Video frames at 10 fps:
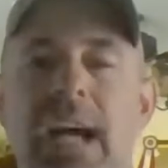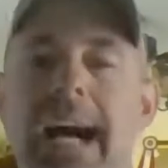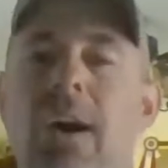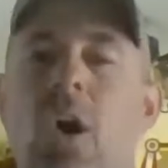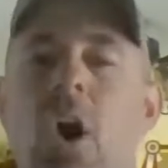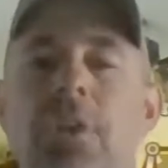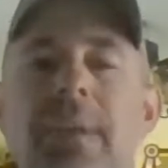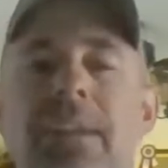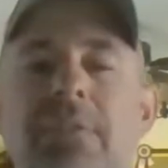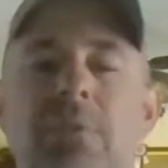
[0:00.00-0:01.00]
all the
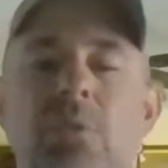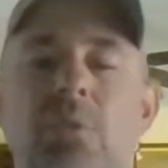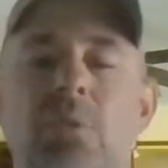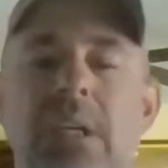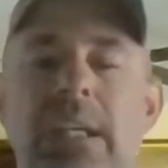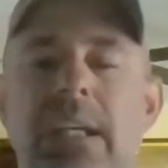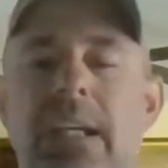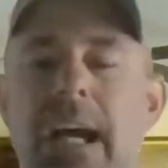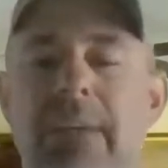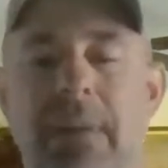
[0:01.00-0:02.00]
way through
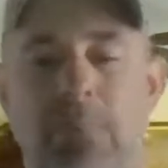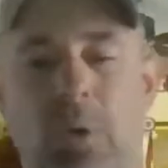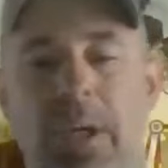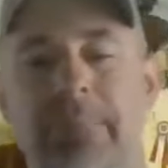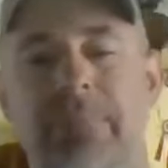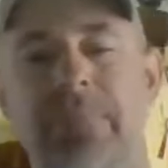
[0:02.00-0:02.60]
February.